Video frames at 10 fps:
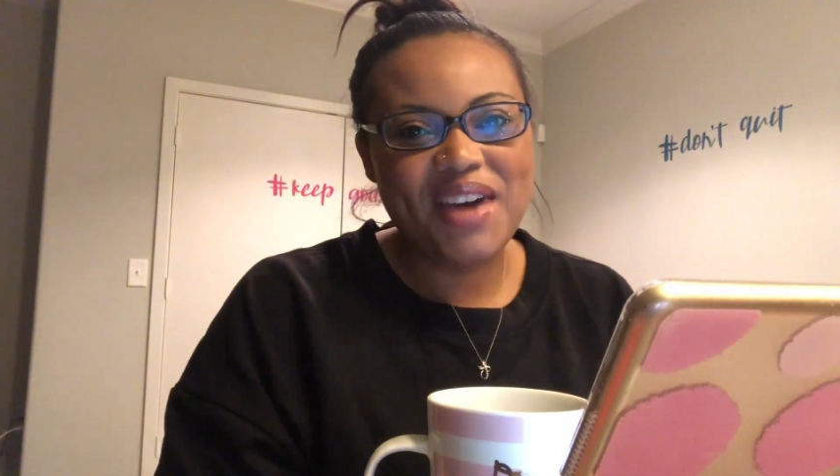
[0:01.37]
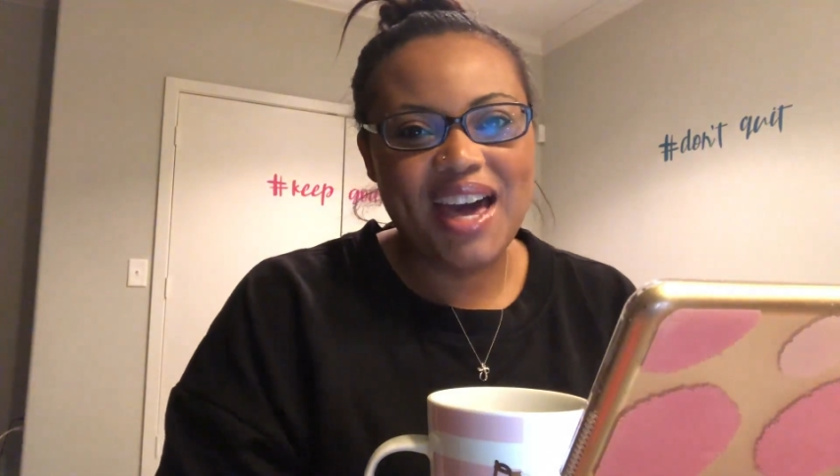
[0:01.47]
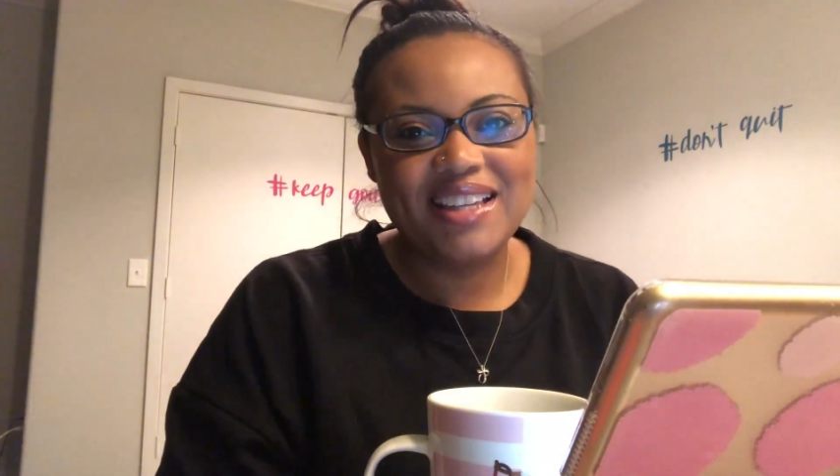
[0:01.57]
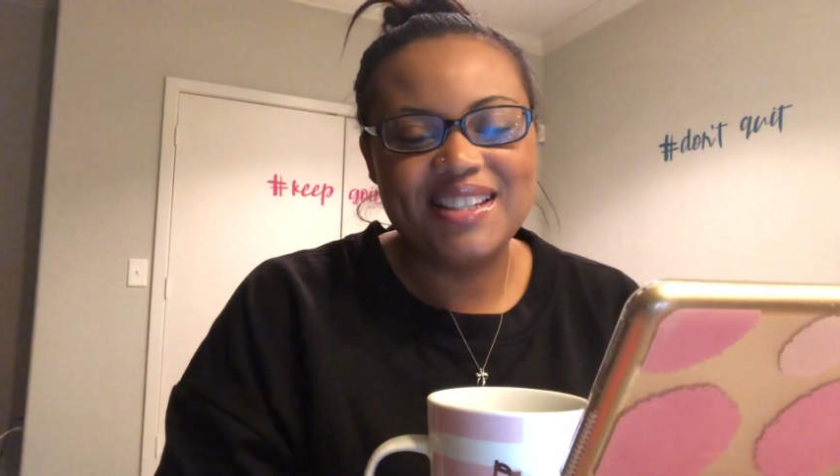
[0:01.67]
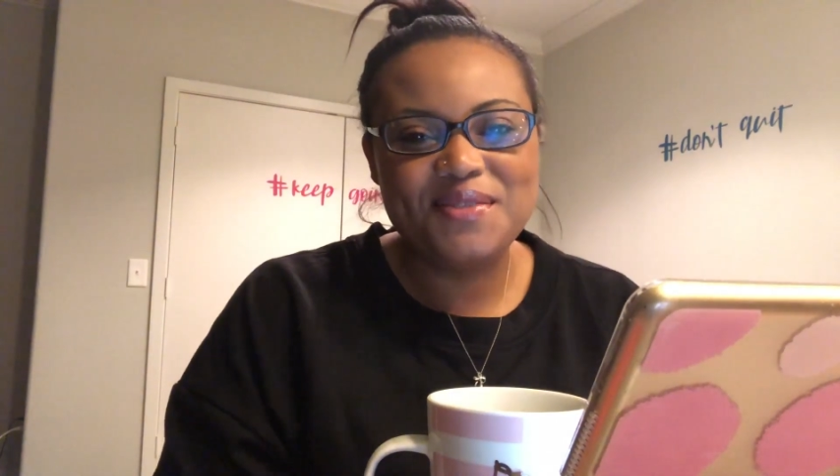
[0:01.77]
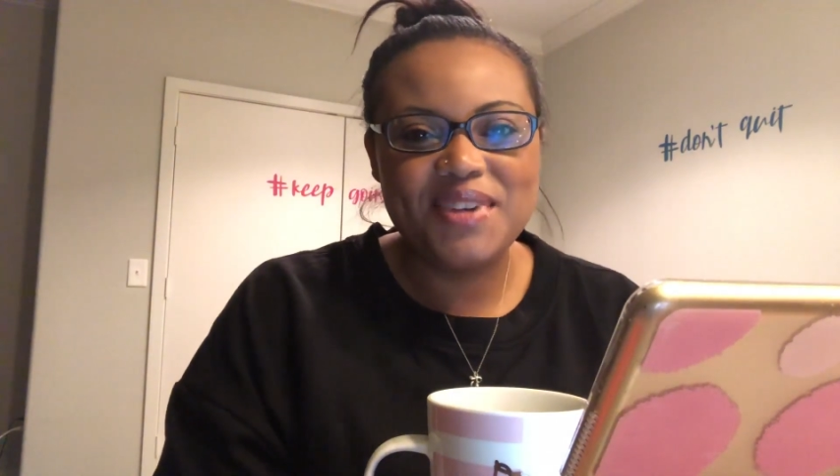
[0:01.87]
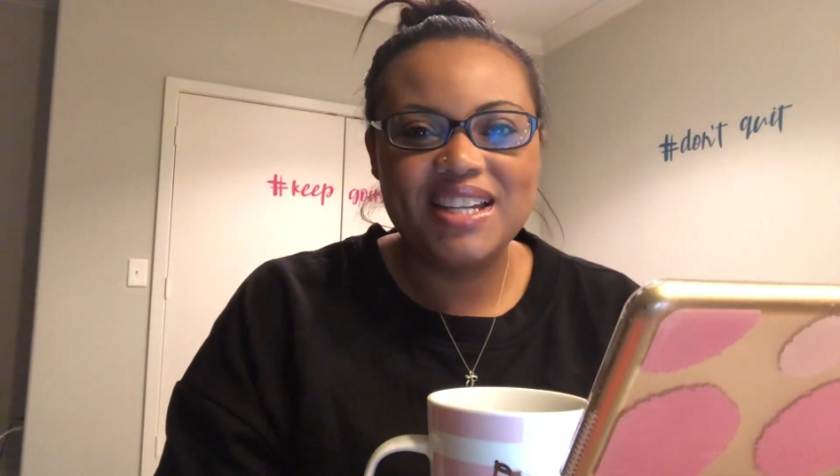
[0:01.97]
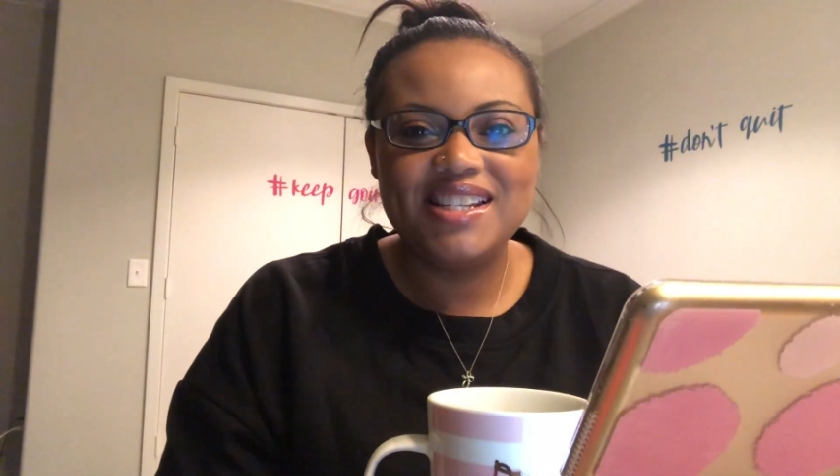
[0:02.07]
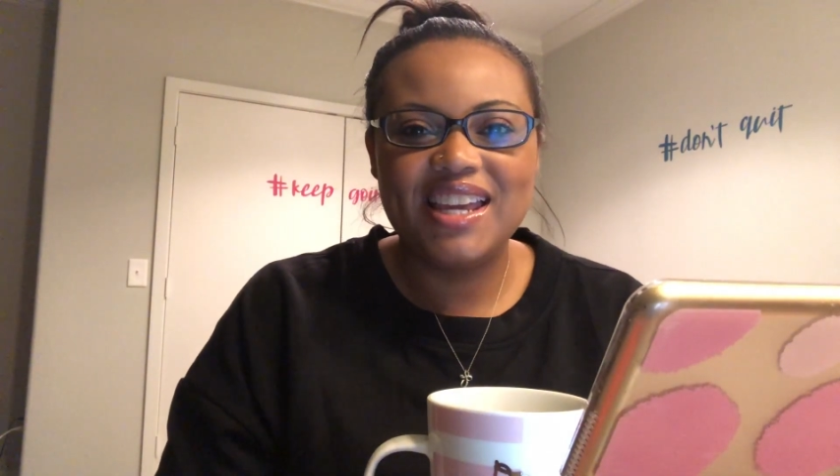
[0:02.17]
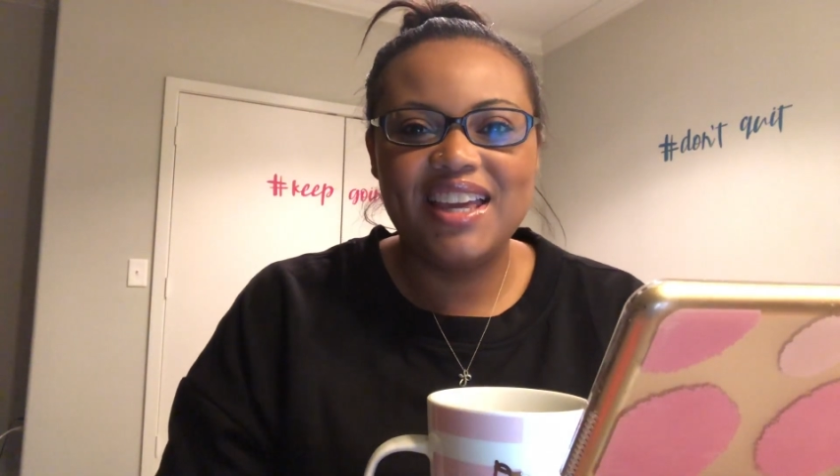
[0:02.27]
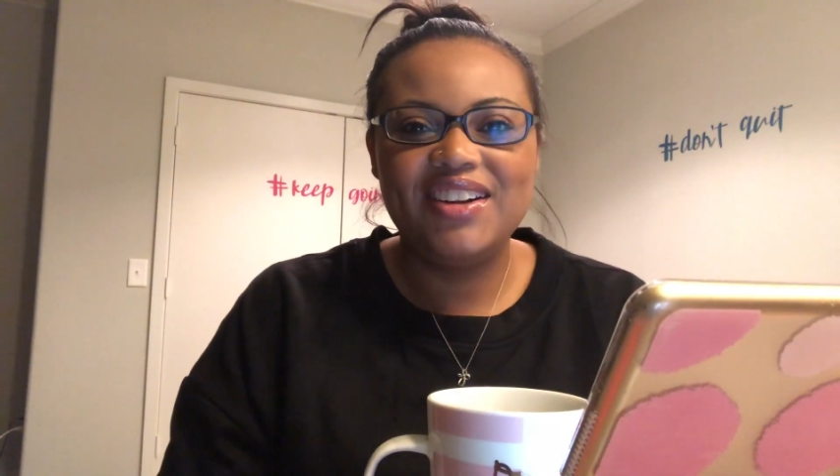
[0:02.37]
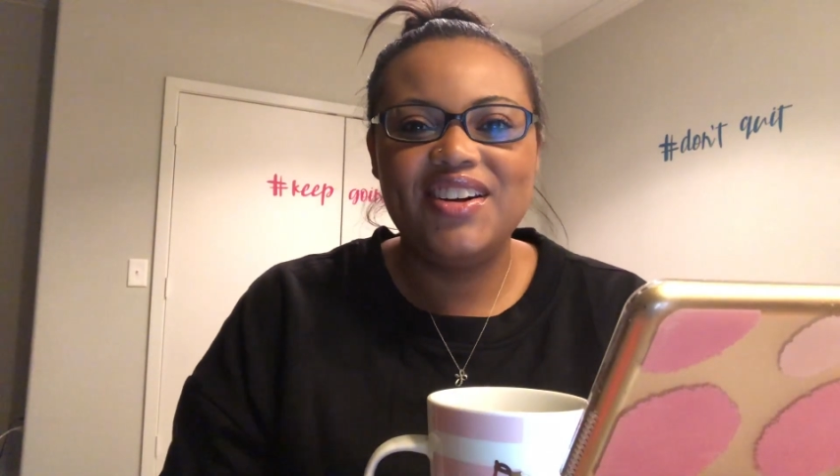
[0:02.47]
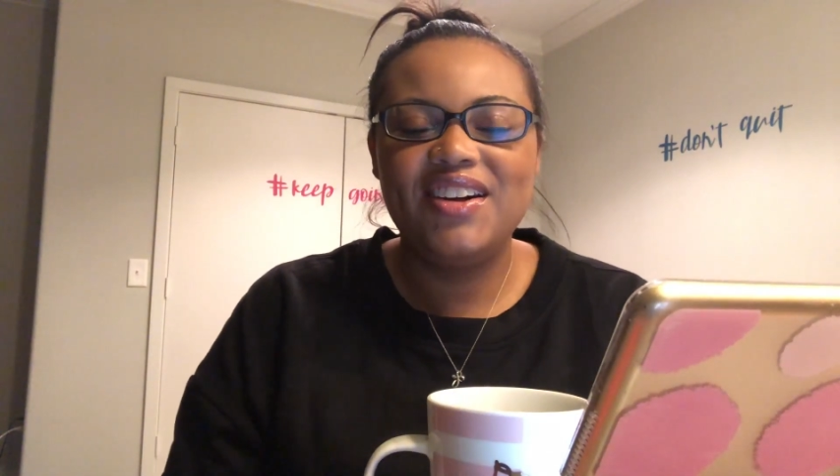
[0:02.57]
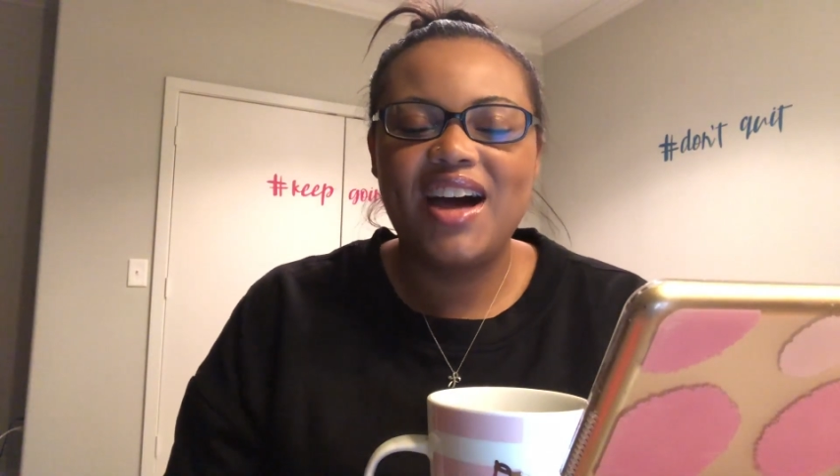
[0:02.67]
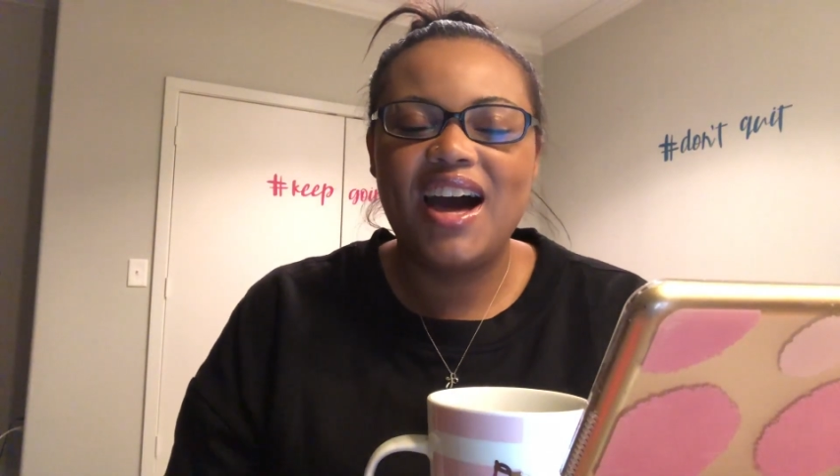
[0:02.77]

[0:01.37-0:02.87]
back to my channel.